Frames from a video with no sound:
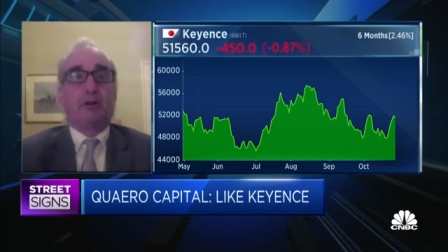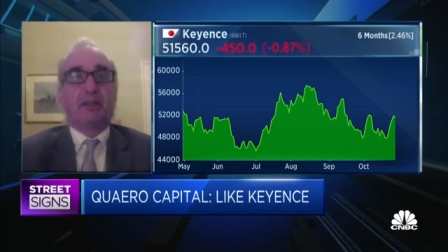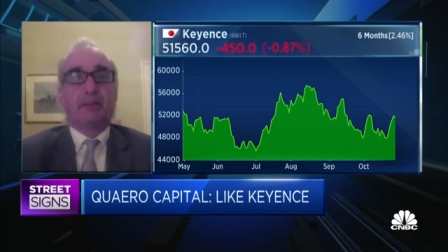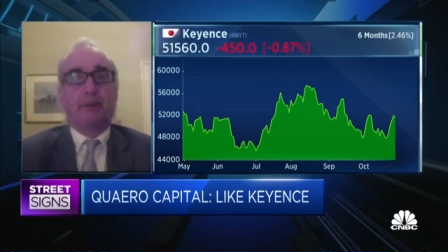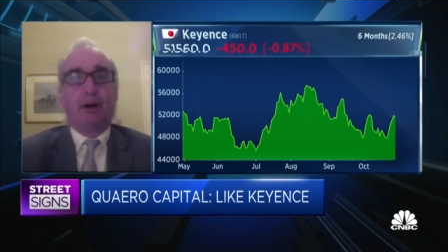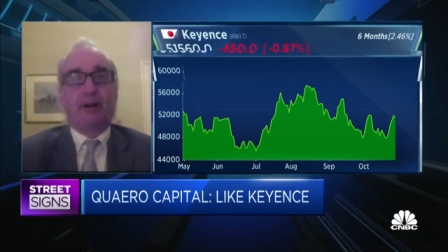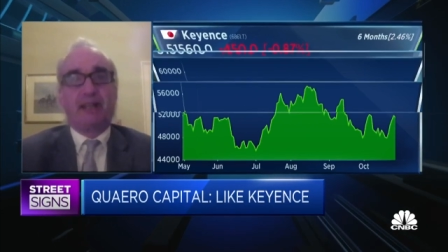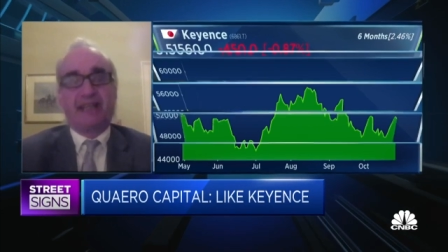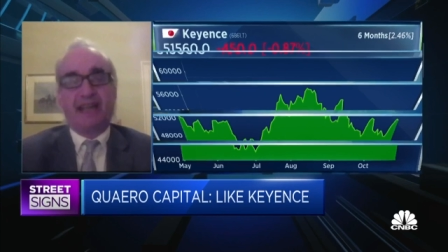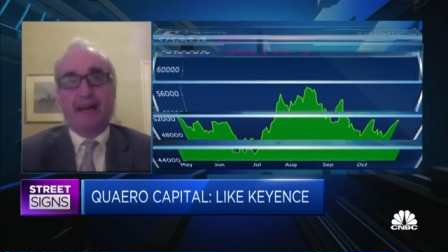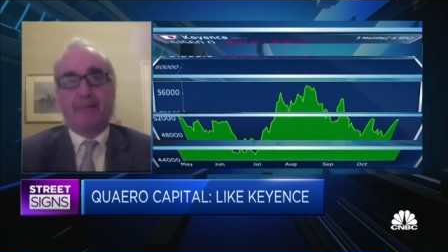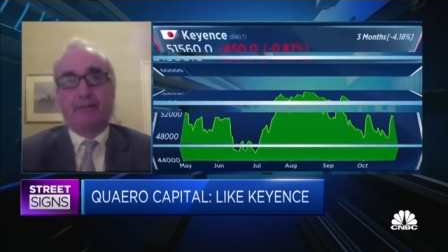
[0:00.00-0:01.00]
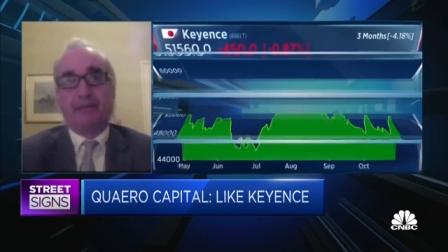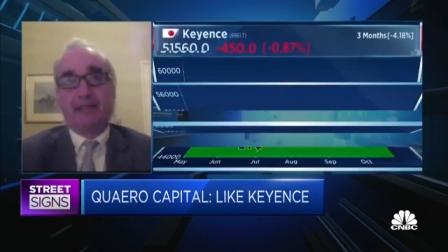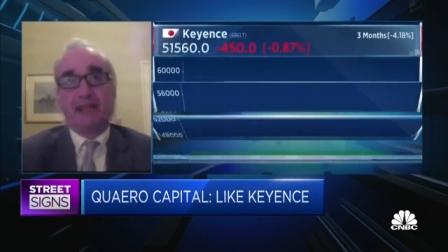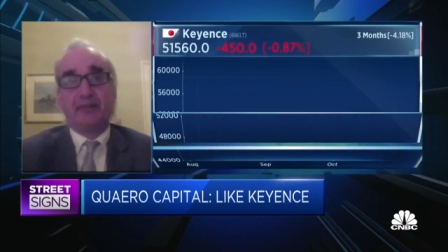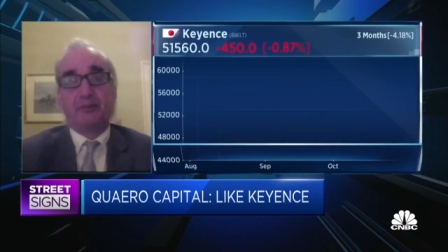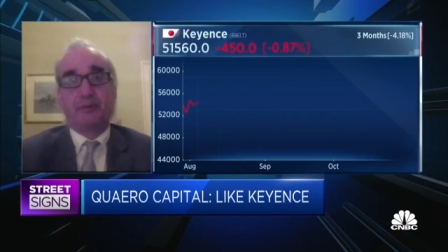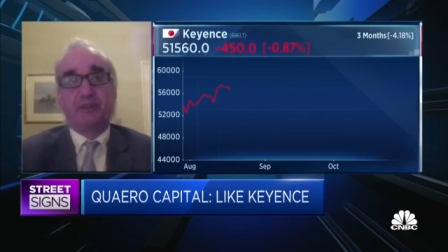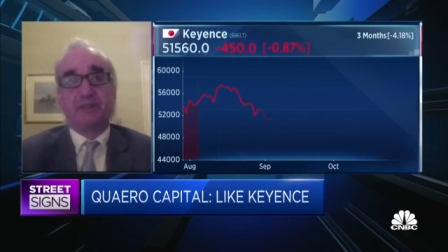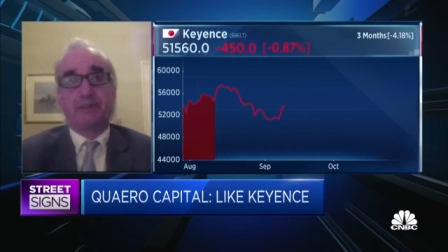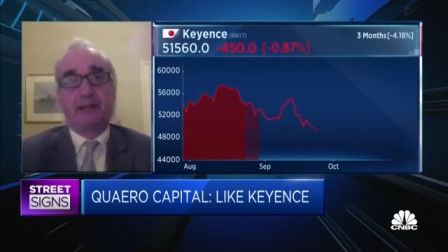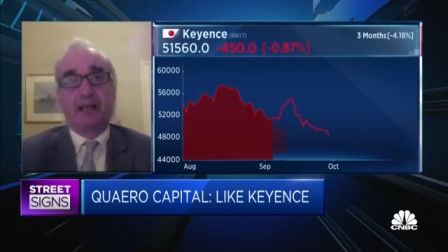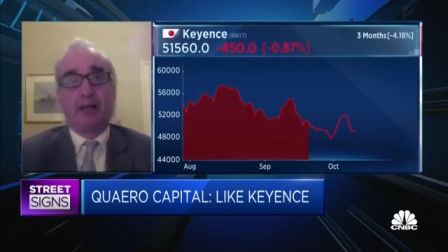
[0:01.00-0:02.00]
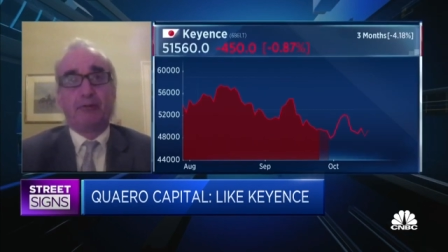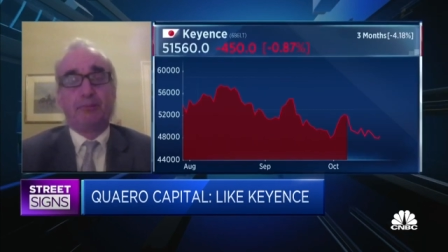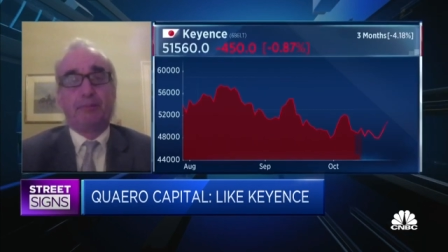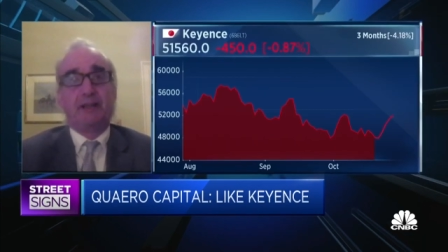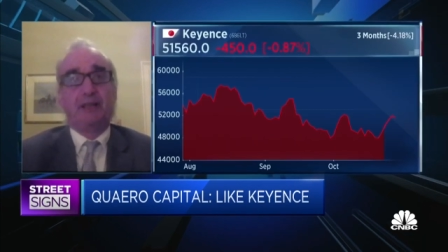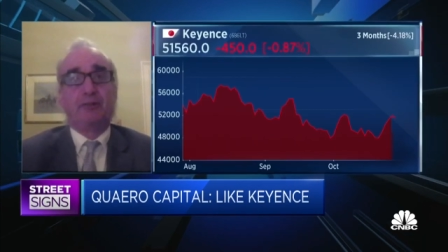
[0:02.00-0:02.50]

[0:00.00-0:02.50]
you look at the market cap of Keyence, which is about $100